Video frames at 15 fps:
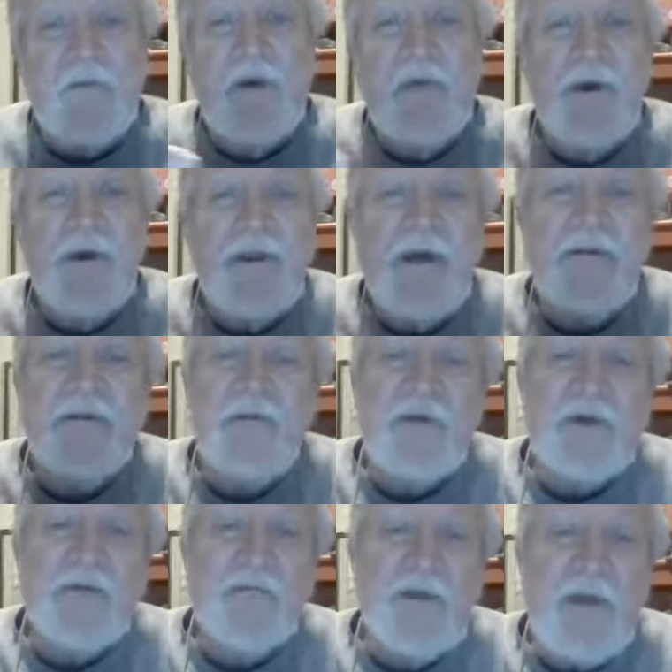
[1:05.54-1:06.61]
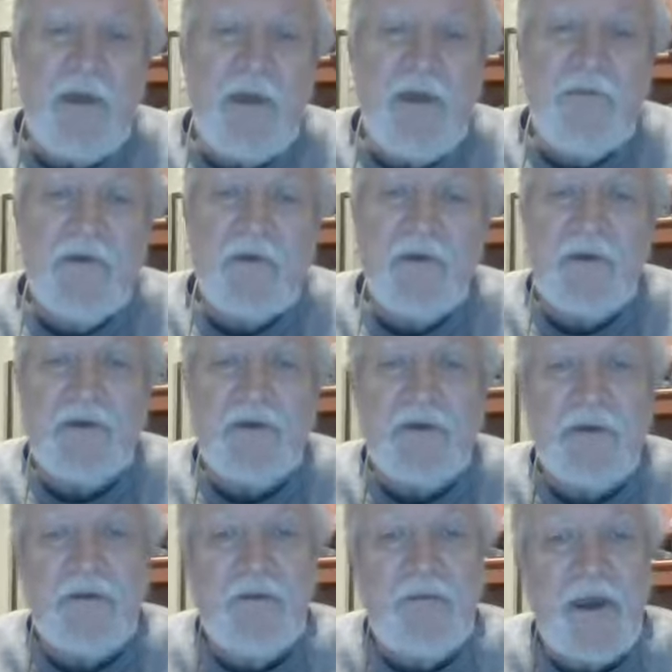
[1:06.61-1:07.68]
we want to have some sort of behavior
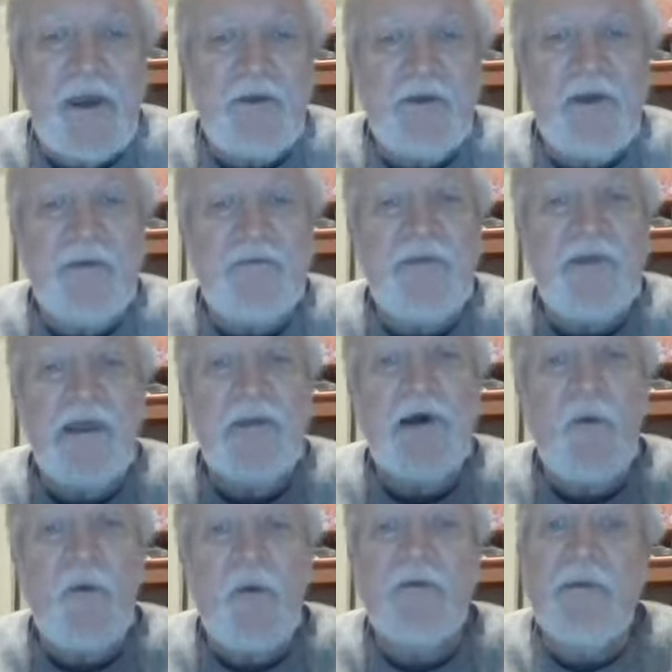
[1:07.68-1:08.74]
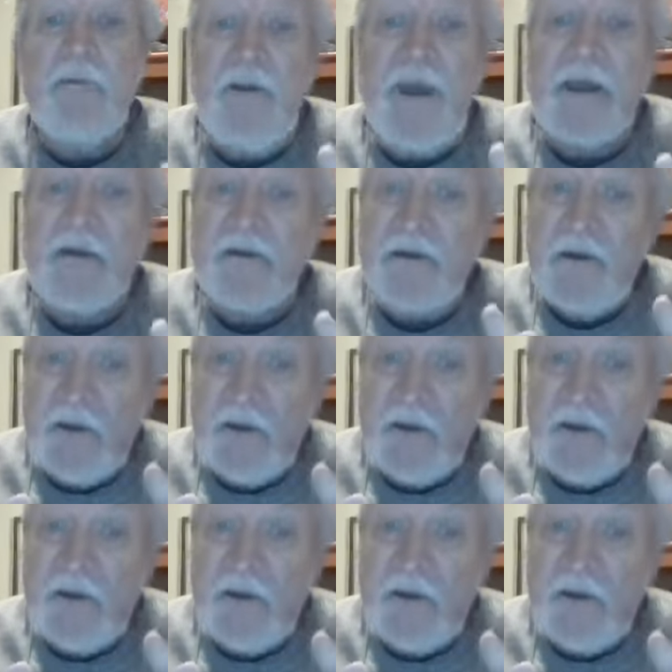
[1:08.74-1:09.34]
in the panel. We have to think about where the panel is